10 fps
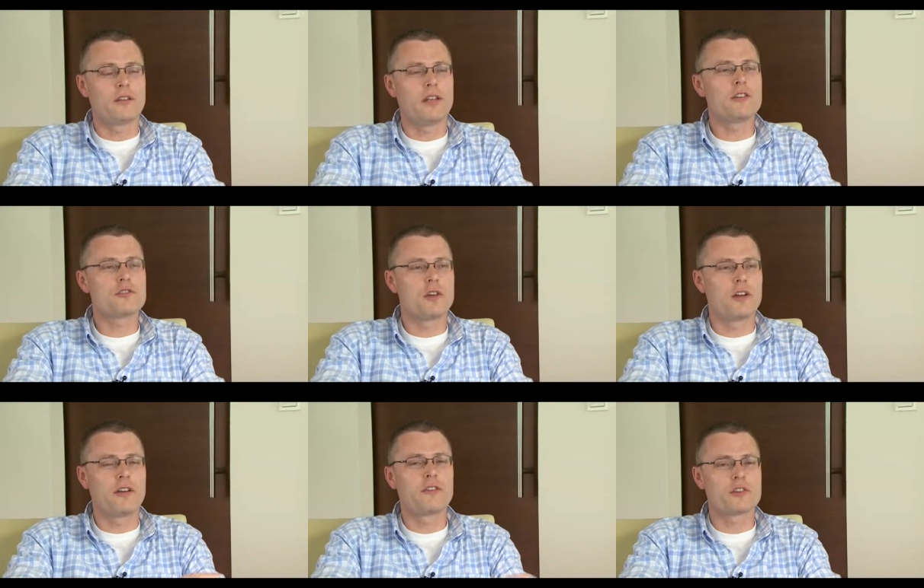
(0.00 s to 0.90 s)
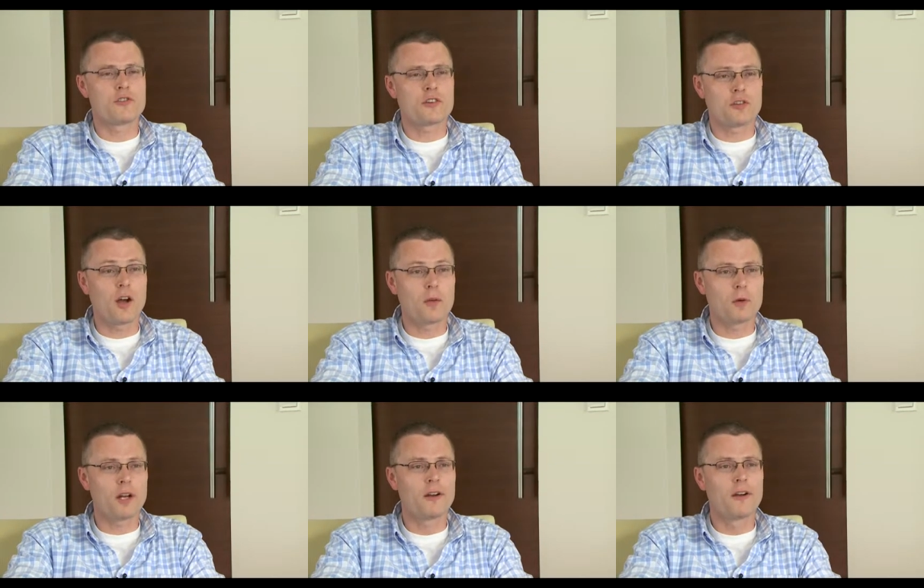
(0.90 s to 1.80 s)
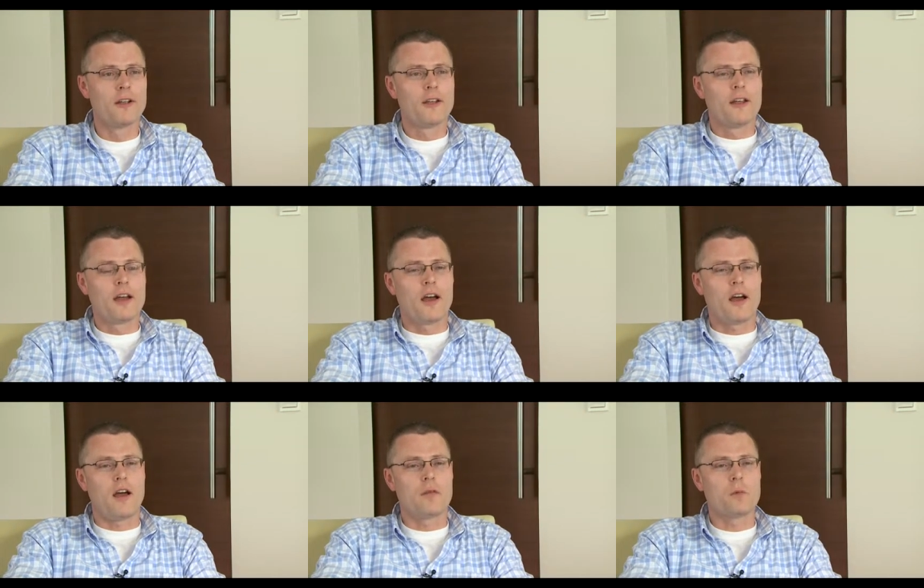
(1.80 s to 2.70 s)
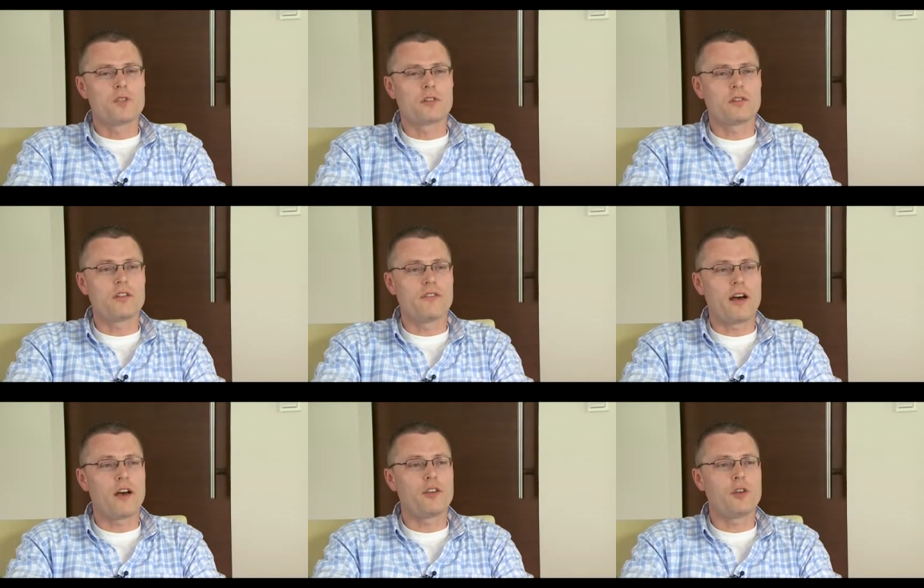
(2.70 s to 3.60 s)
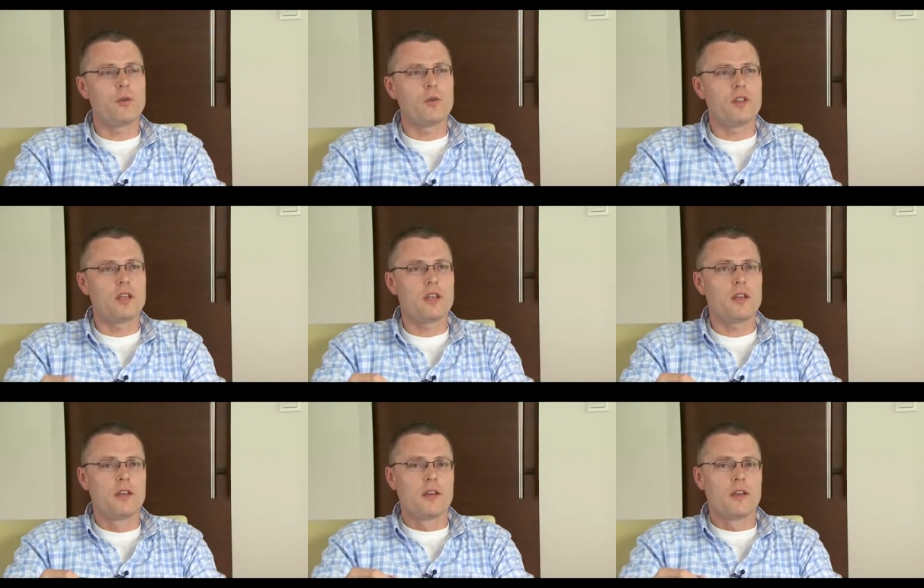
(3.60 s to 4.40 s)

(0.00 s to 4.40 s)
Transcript: industry or infrastructure operator. We certainly value the